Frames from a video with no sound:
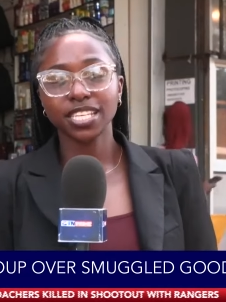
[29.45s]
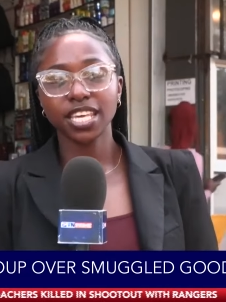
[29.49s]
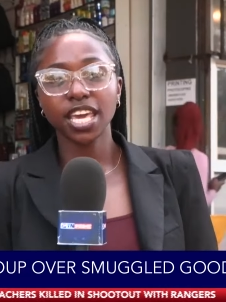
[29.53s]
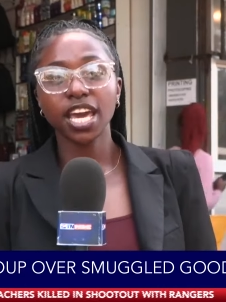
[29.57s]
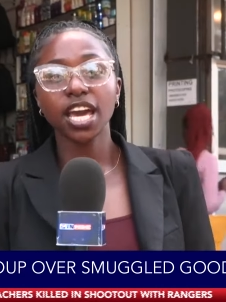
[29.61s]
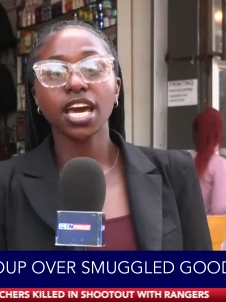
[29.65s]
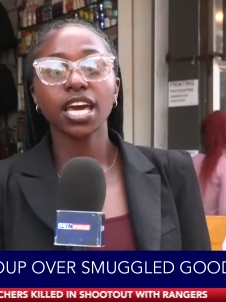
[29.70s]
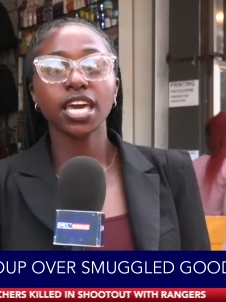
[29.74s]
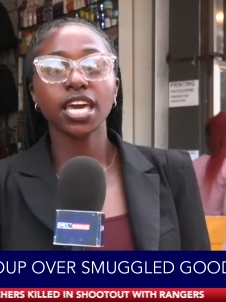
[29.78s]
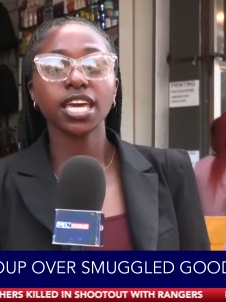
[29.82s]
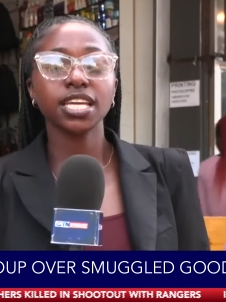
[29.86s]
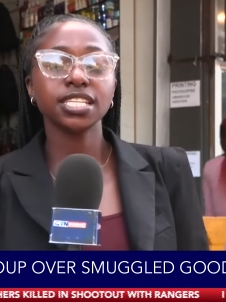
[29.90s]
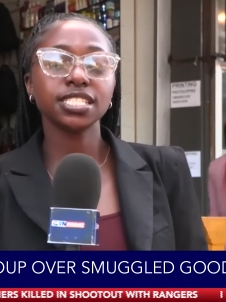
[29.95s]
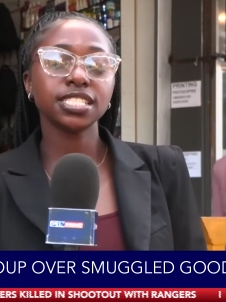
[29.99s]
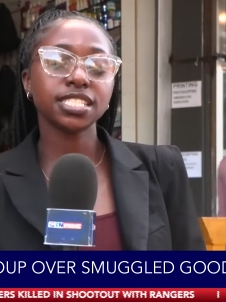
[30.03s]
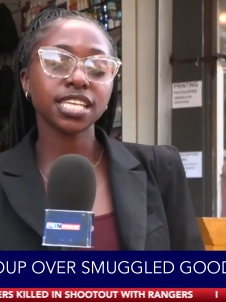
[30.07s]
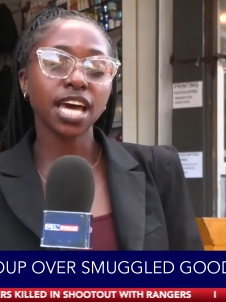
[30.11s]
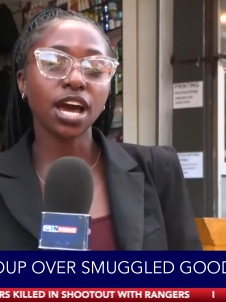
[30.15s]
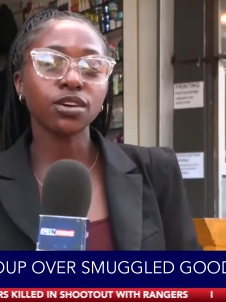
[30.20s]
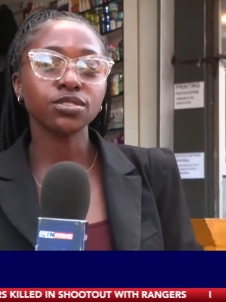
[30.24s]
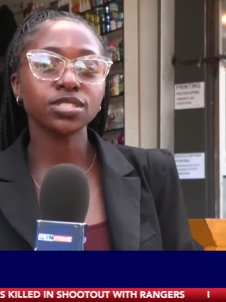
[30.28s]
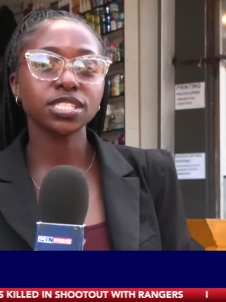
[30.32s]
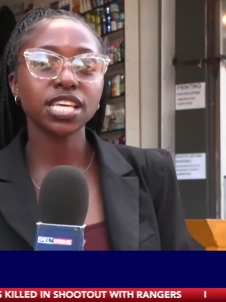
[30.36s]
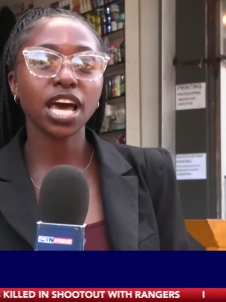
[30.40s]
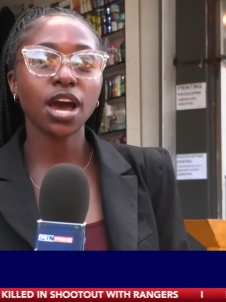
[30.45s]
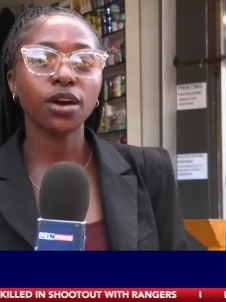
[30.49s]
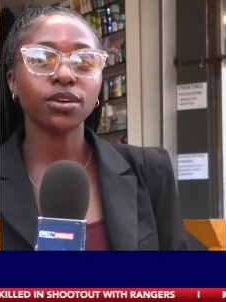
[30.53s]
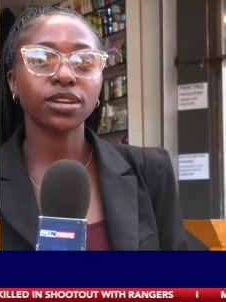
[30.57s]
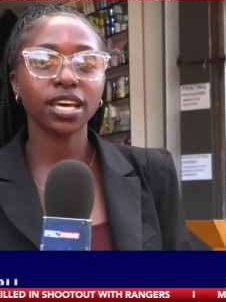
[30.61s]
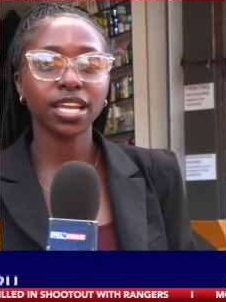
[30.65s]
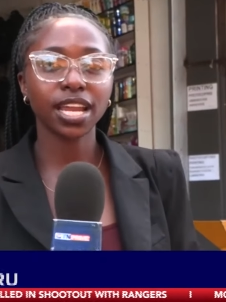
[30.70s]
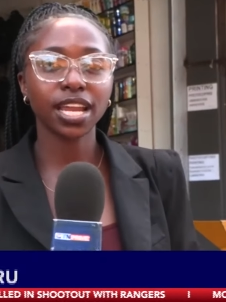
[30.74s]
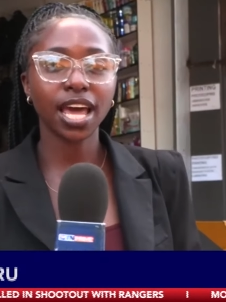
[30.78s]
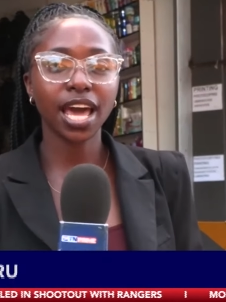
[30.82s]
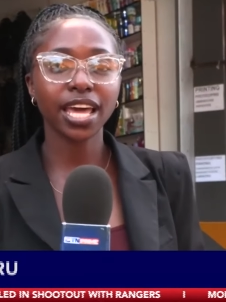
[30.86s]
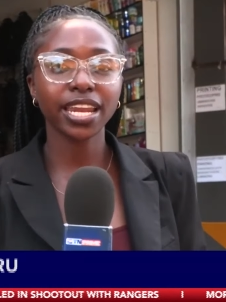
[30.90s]
here in downtown
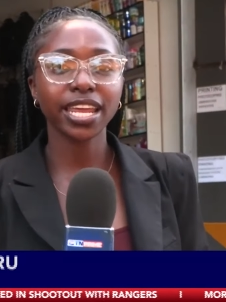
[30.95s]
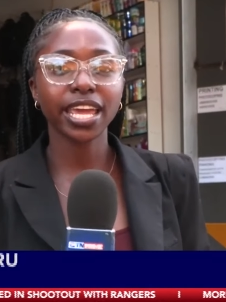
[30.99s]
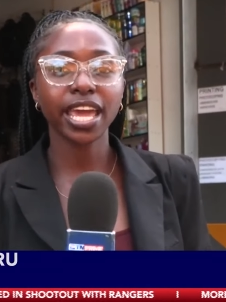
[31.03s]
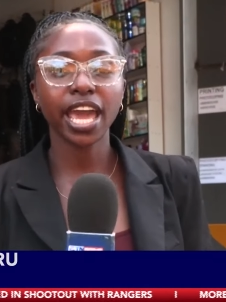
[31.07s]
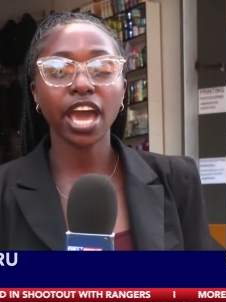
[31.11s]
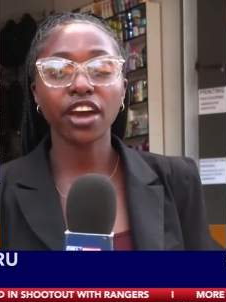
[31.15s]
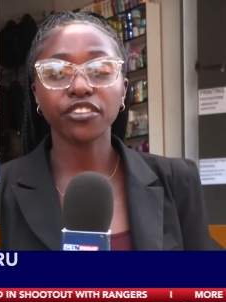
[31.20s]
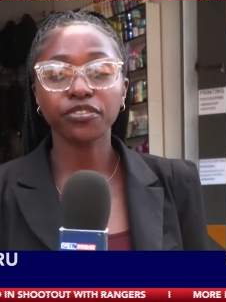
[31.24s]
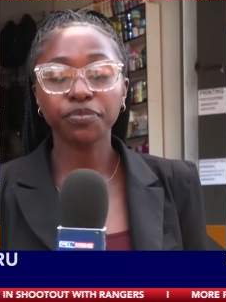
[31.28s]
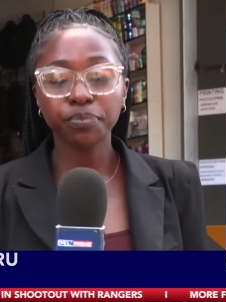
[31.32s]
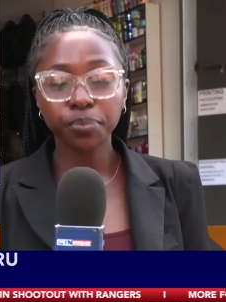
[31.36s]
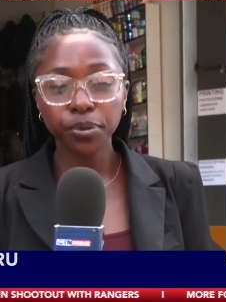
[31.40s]
Harare have